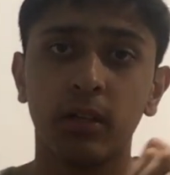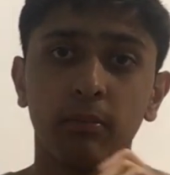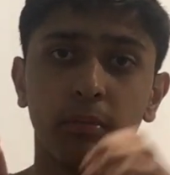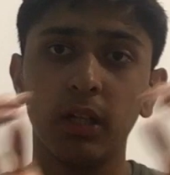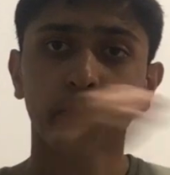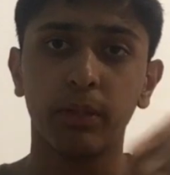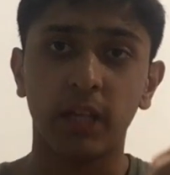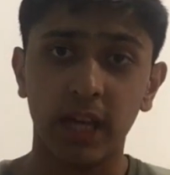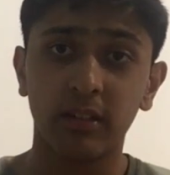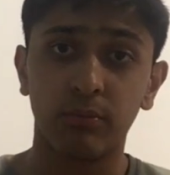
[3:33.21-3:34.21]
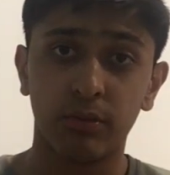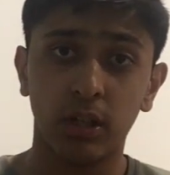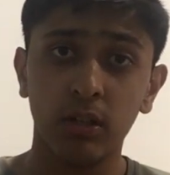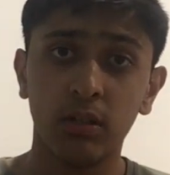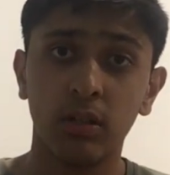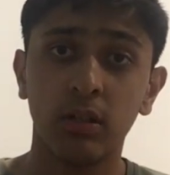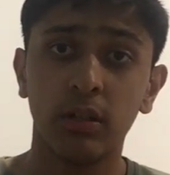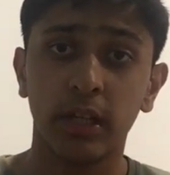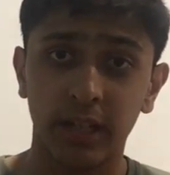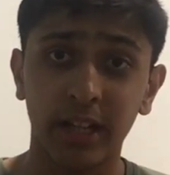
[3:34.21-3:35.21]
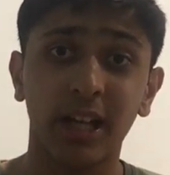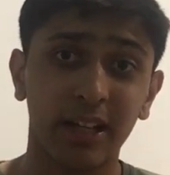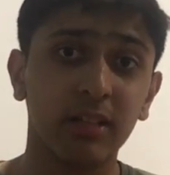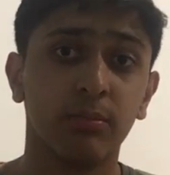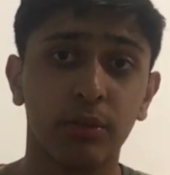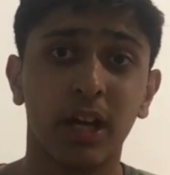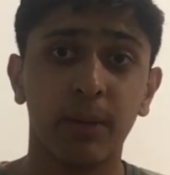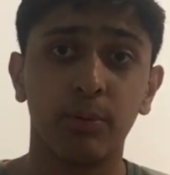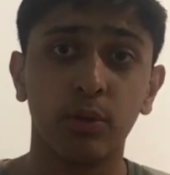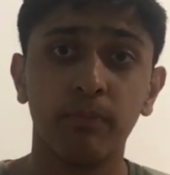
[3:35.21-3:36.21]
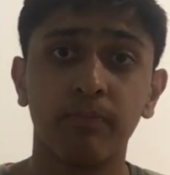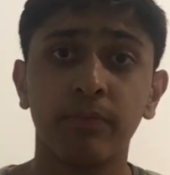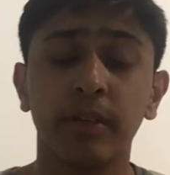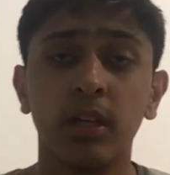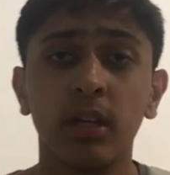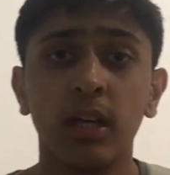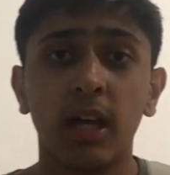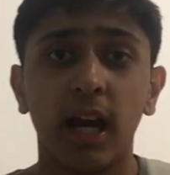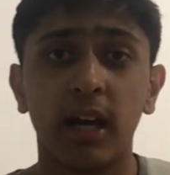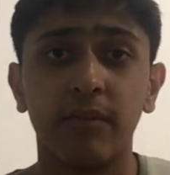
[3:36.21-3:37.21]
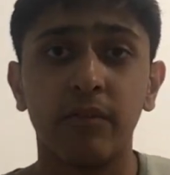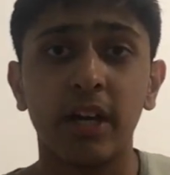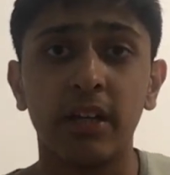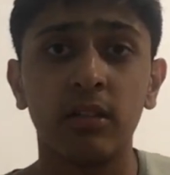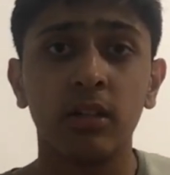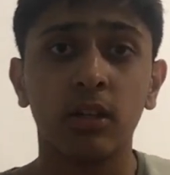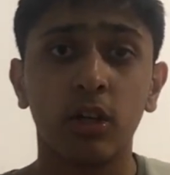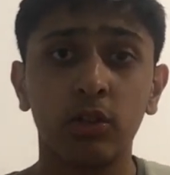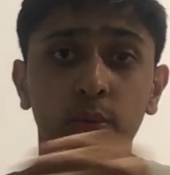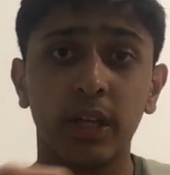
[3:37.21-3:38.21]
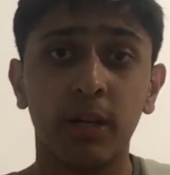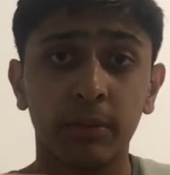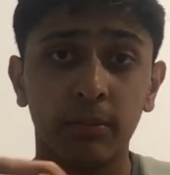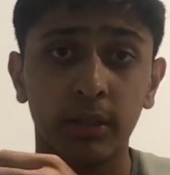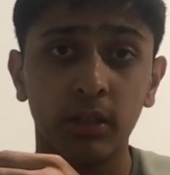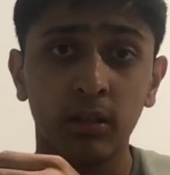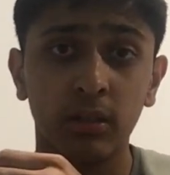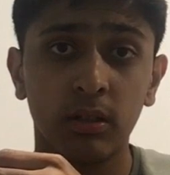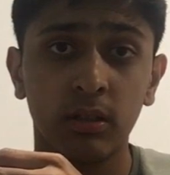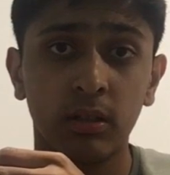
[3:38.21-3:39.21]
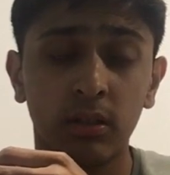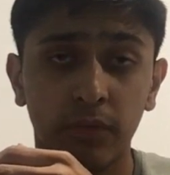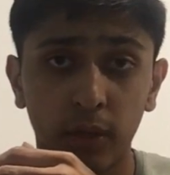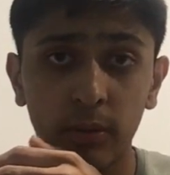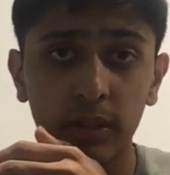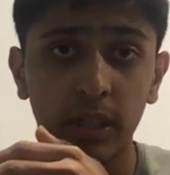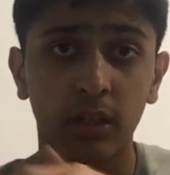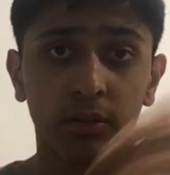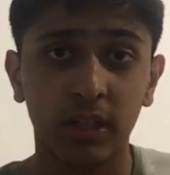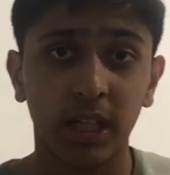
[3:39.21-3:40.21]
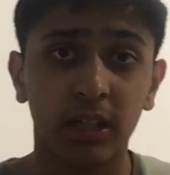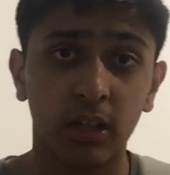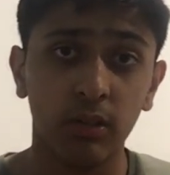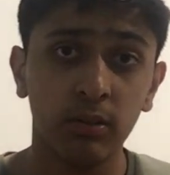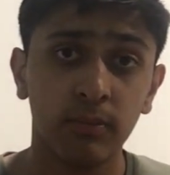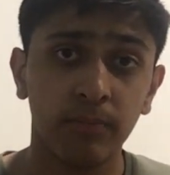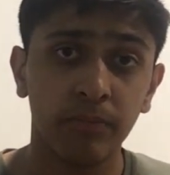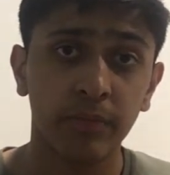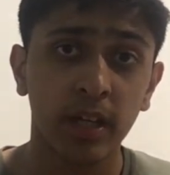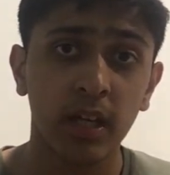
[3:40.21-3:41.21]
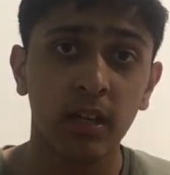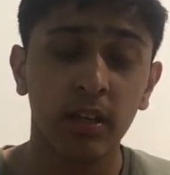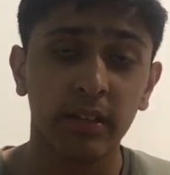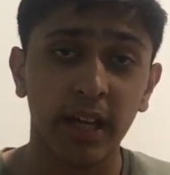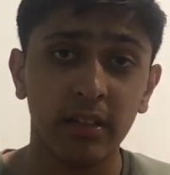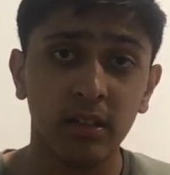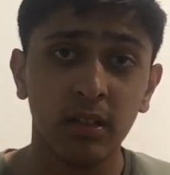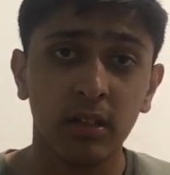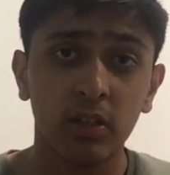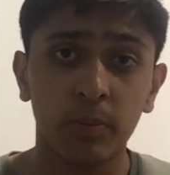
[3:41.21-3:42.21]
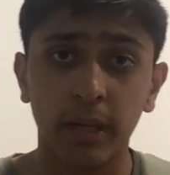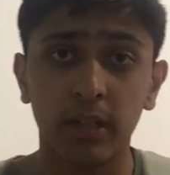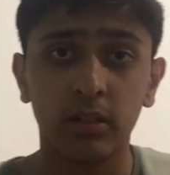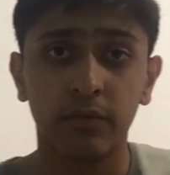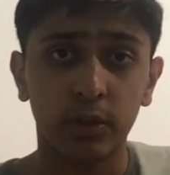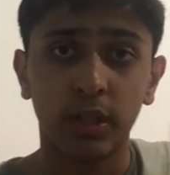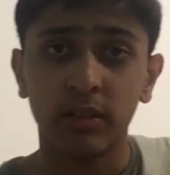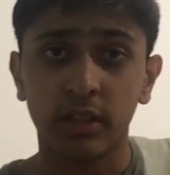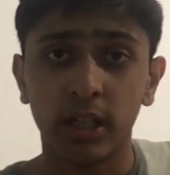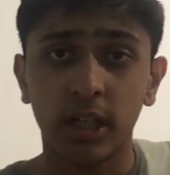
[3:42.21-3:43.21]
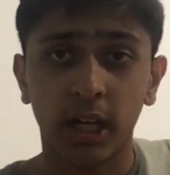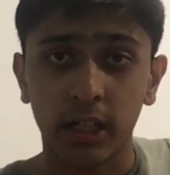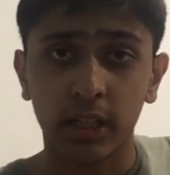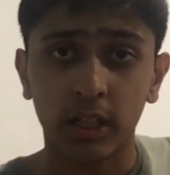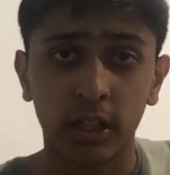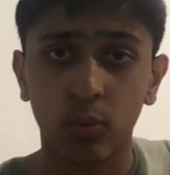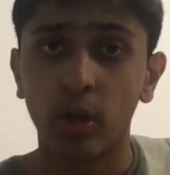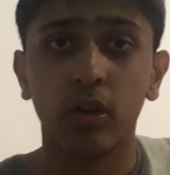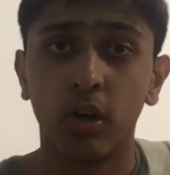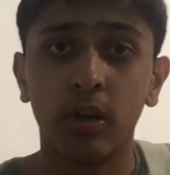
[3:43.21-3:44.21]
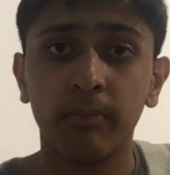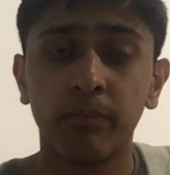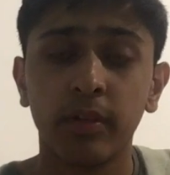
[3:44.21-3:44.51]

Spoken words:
meet up in Edinburgh, at Edinburgh Airport, and then go to an Airbnb. The following day, go to Glencoe, then spend a few days there hiking, whatnot,